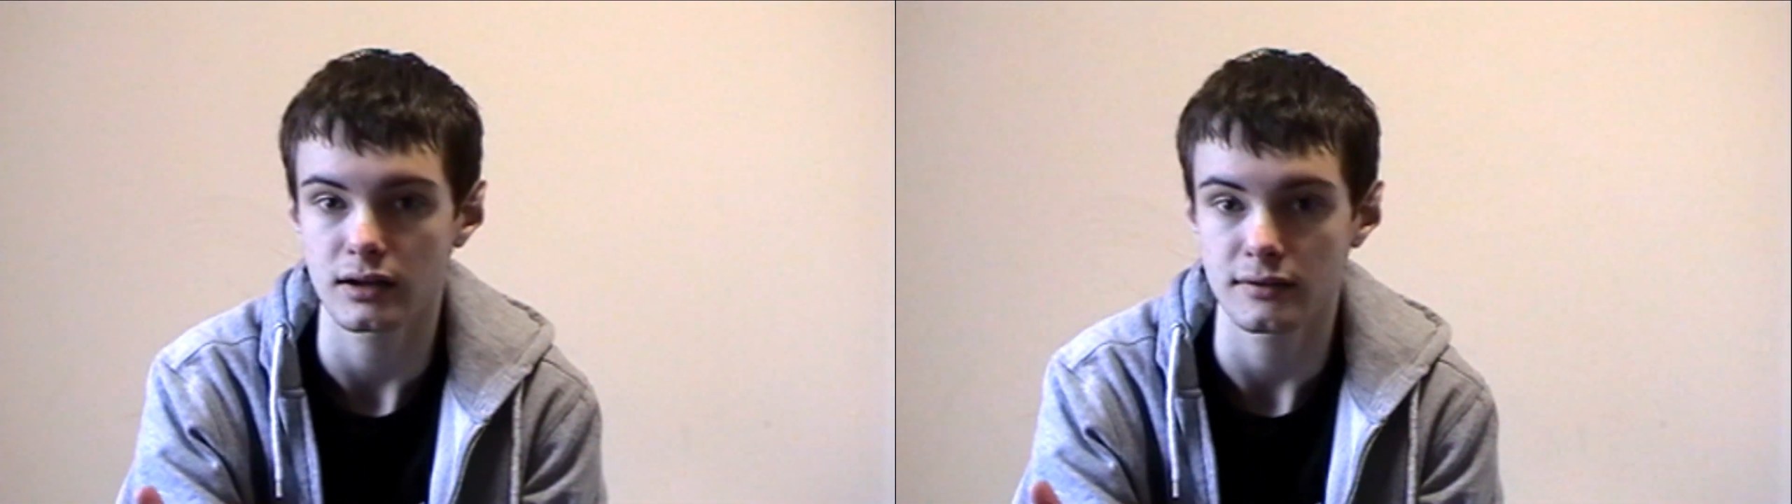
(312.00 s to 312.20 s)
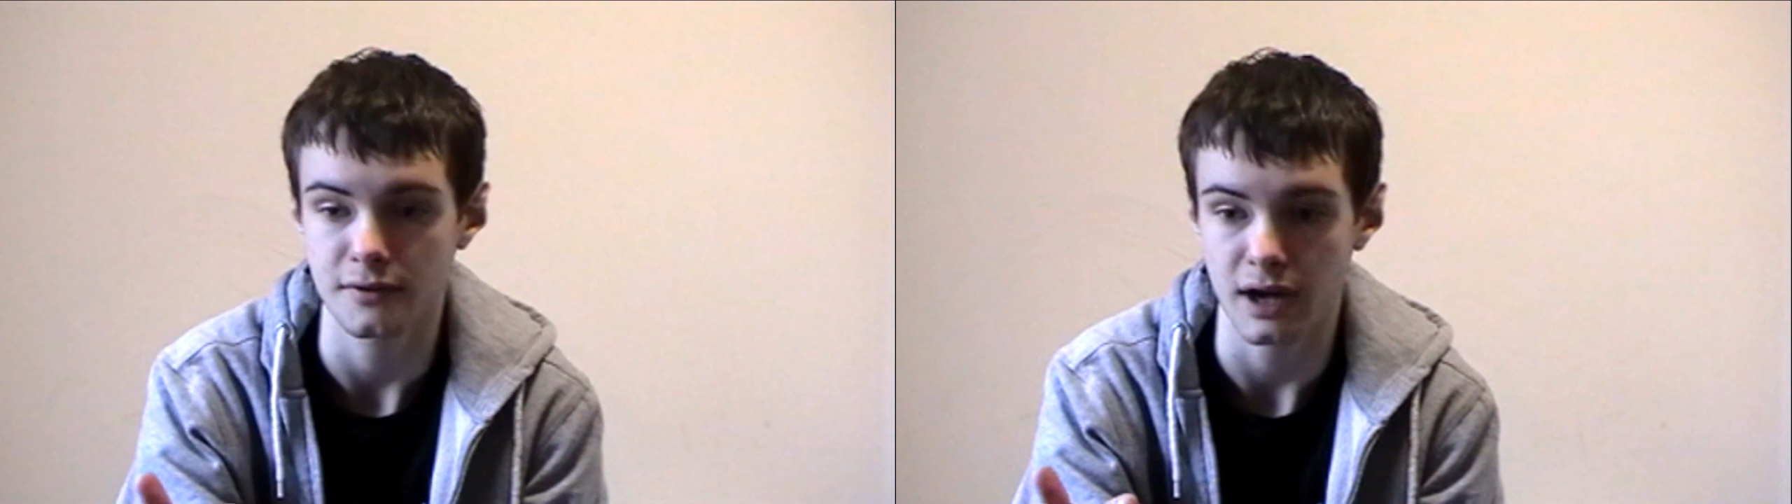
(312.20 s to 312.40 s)

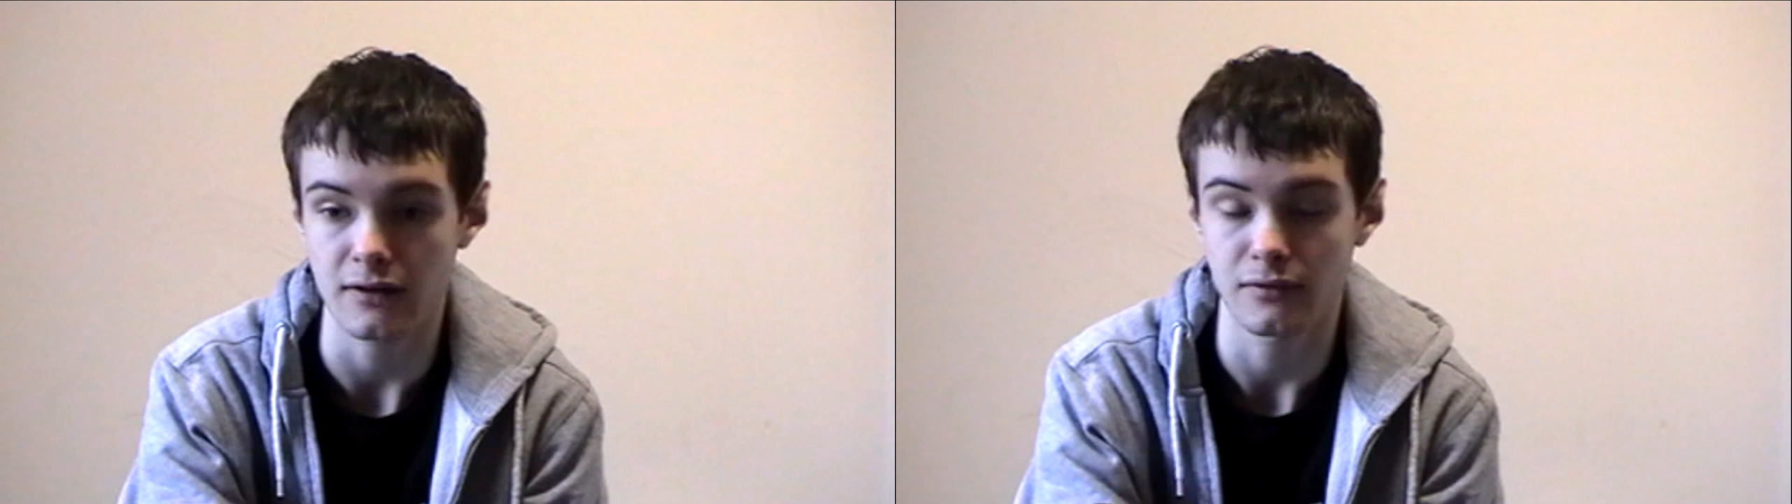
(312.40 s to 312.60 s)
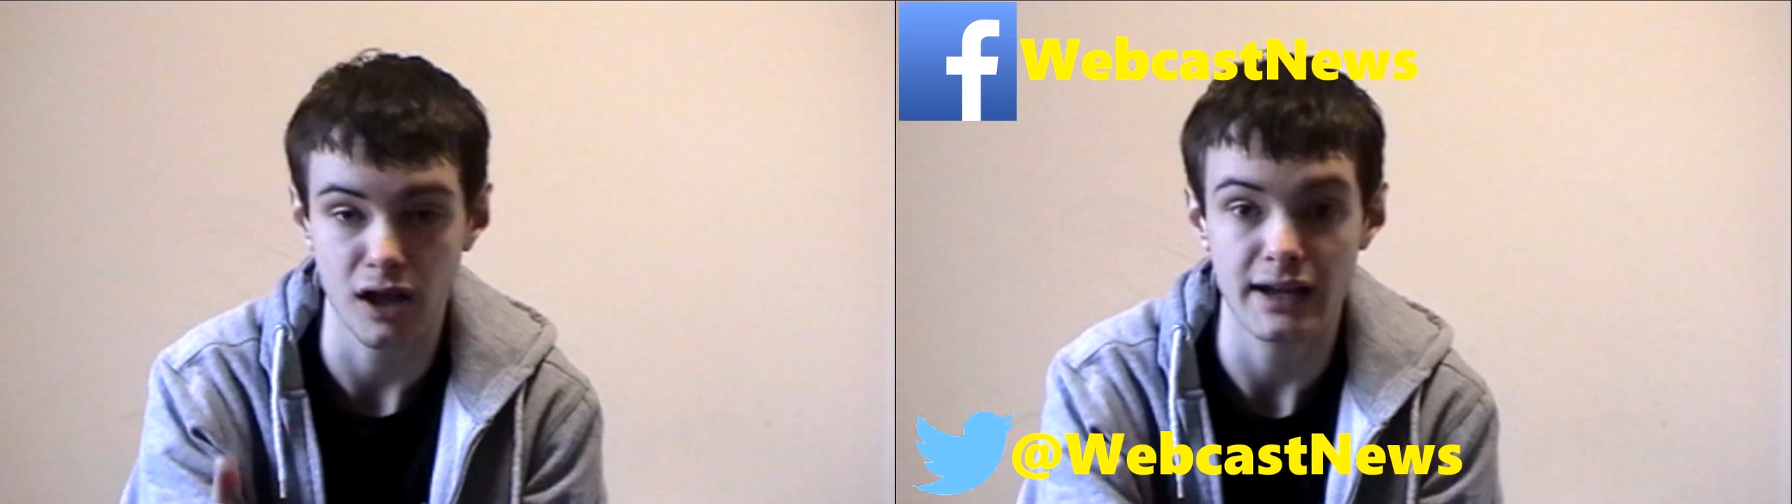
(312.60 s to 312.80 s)
If you
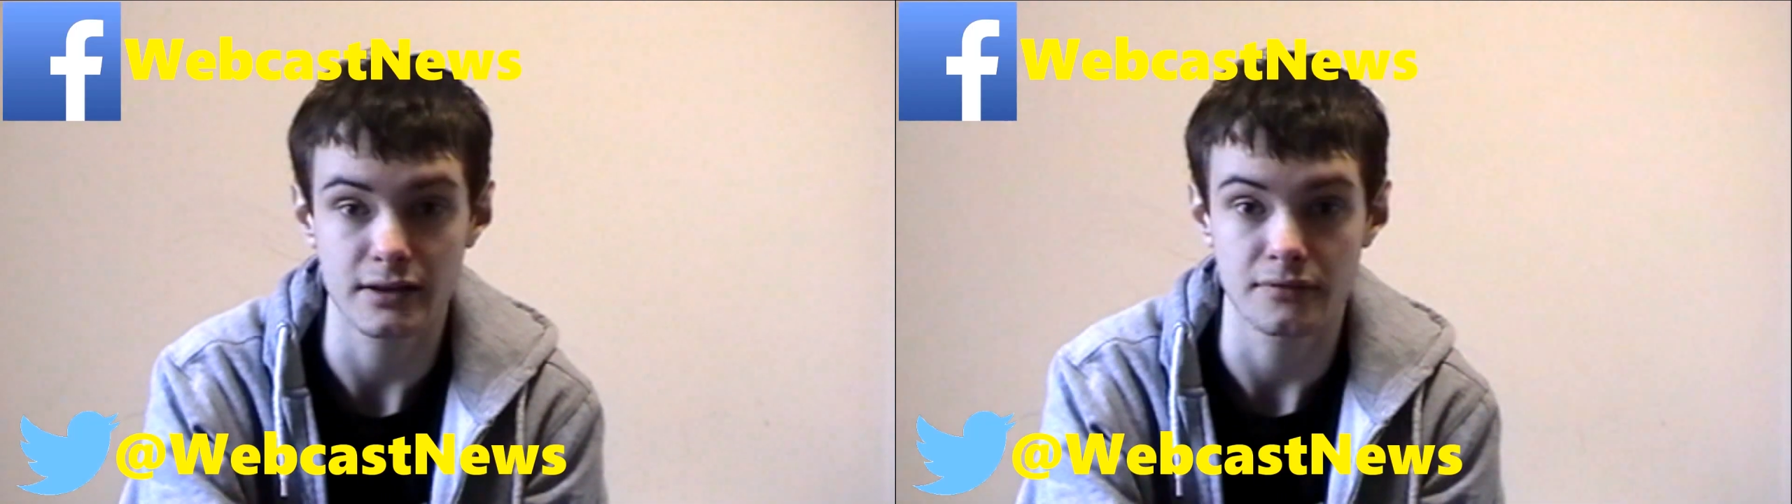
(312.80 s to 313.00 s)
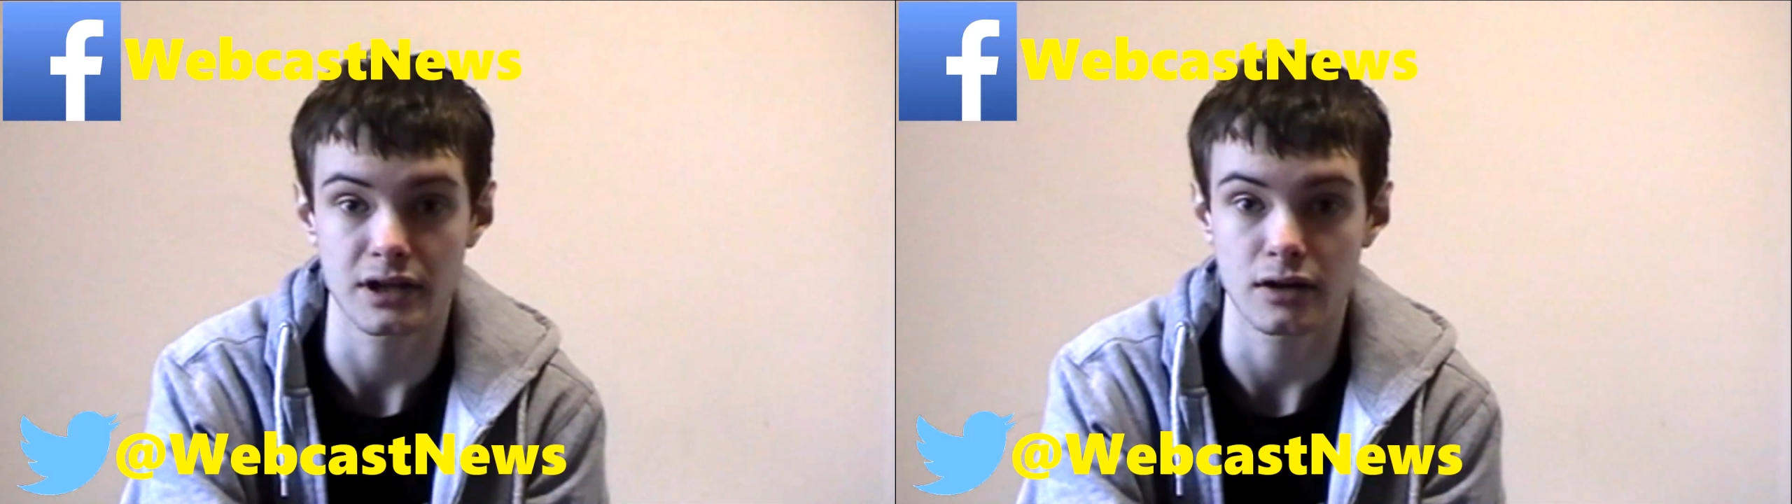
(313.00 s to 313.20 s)
have liked
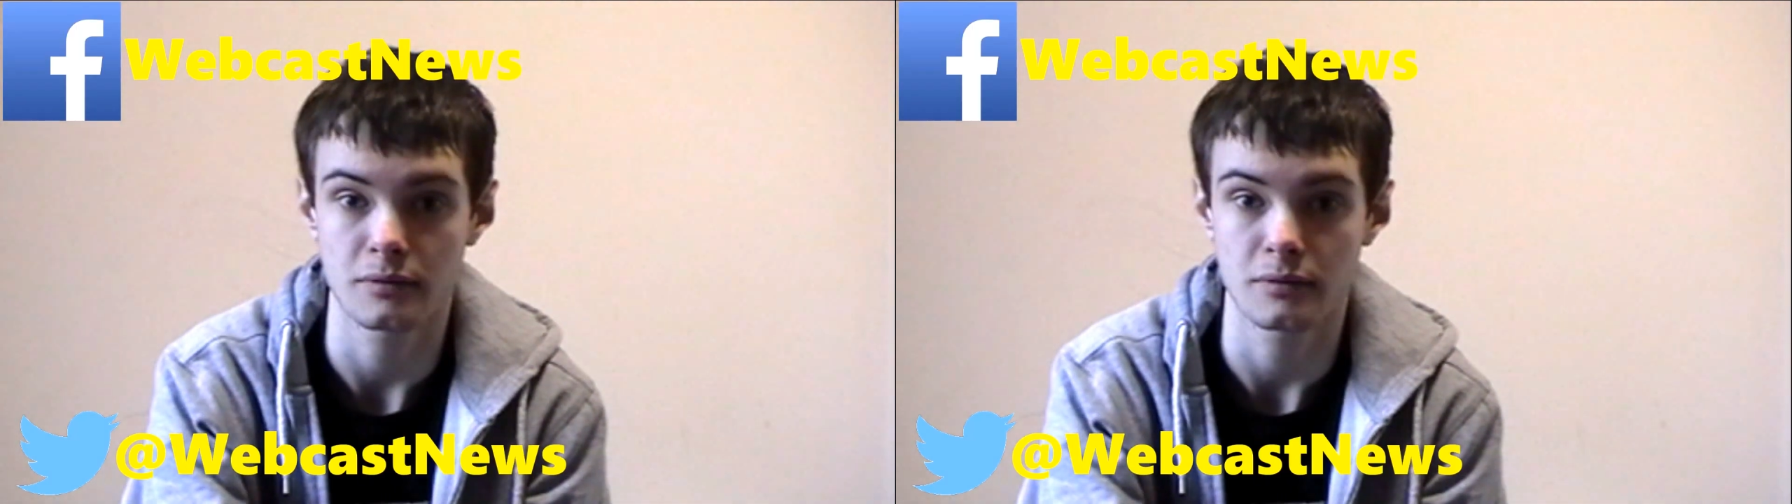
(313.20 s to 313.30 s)
the video,